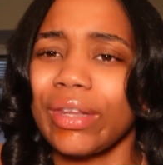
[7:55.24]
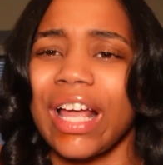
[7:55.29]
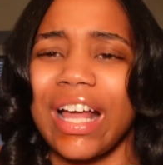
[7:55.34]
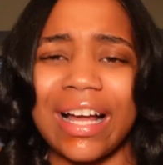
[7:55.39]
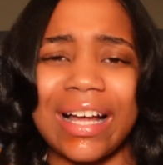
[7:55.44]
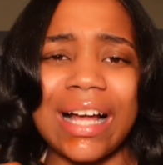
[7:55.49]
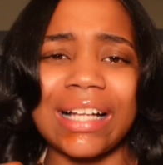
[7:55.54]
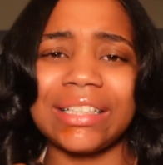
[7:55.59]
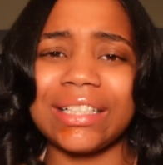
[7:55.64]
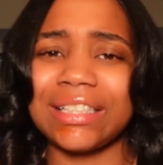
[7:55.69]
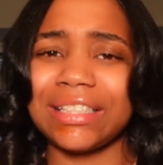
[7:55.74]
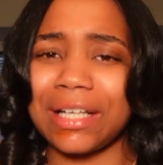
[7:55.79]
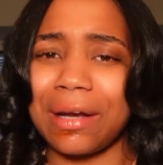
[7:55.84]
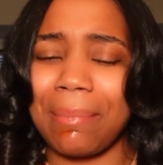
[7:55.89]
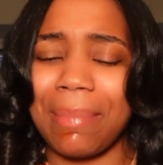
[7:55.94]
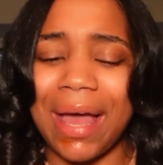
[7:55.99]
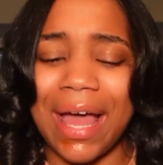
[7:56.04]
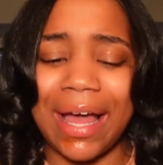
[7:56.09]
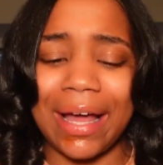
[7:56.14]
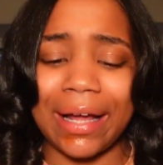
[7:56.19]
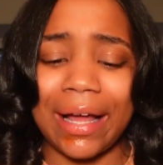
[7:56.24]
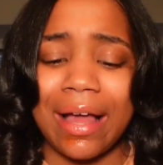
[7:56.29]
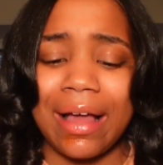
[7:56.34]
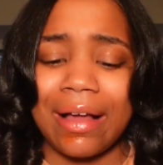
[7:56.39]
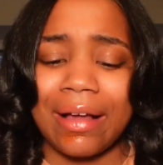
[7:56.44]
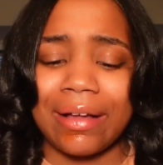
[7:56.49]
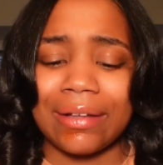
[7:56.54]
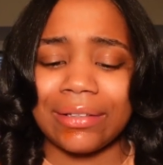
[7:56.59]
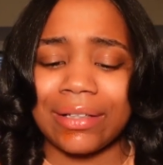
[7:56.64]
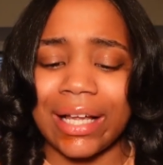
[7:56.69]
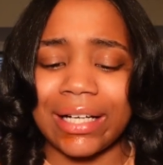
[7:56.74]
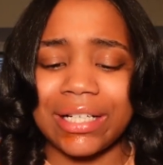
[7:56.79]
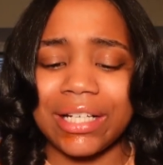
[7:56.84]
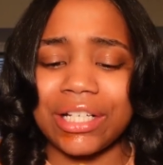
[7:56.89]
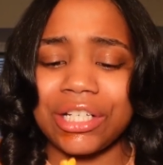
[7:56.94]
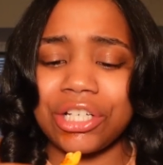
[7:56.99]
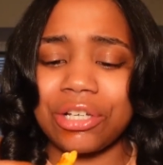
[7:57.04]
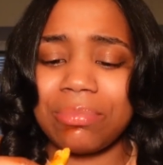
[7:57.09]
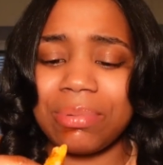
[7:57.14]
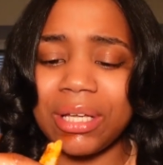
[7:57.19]
I got this in a bag. Like
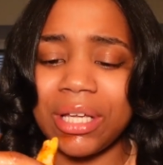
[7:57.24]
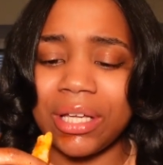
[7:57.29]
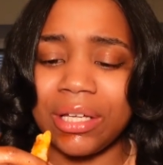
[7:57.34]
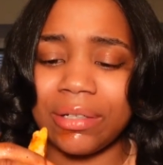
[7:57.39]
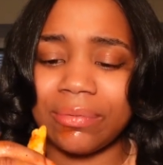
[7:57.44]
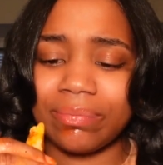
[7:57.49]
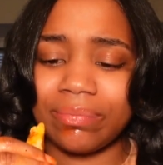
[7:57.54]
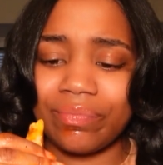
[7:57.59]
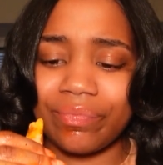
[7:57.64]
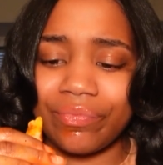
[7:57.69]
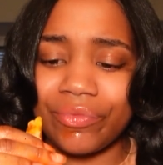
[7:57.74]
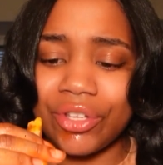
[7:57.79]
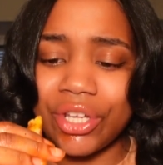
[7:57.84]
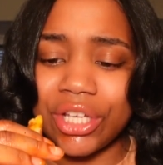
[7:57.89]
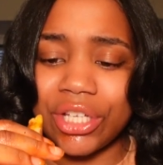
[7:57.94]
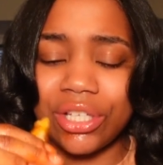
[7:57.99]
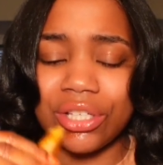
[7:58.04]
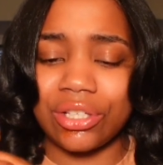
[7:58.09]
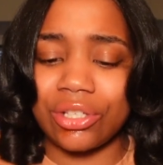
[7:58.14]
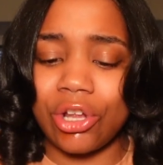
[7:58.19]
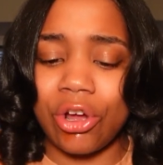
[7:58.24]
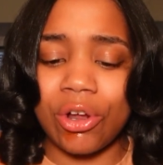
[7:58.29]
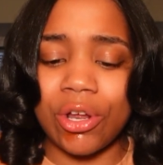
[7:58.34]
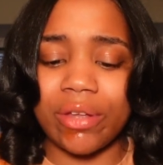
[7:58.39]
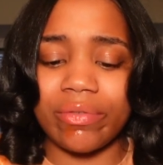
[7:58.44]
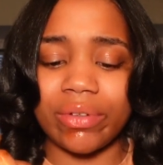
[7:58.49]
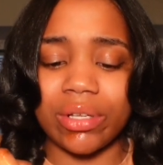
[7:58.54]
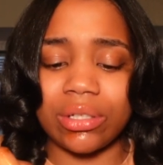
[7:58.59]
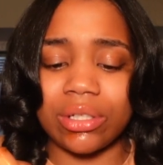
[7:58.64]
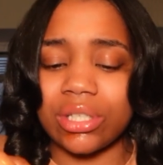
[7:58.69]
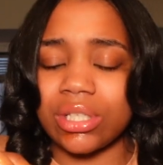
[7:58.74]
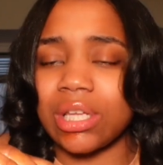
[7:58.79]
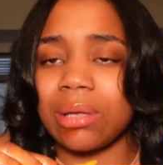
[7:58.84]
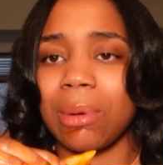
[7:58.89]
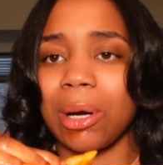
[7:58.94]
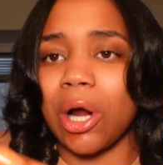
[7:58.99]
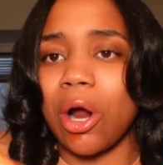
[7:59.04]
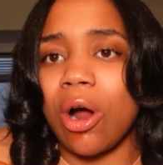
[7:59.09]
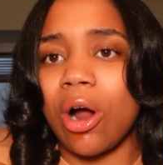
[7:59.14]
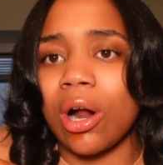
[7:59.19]
this should be, this don't even seem
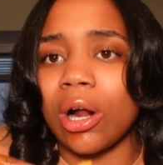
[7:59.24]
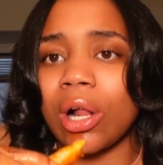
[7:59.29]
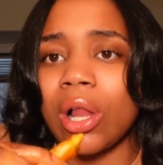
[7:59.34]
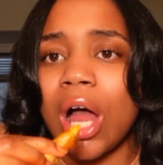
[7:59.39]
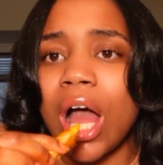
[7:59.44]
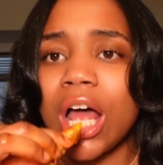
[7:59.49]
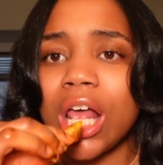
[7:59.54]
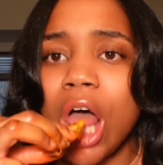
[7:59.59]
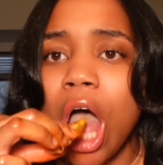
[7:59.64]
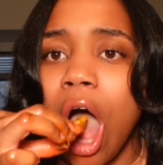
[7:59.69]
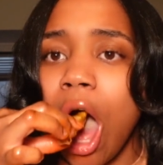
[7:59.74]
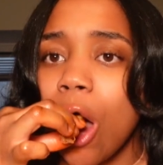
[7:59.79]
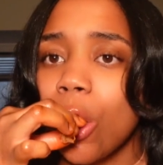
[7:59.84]
like a hard class.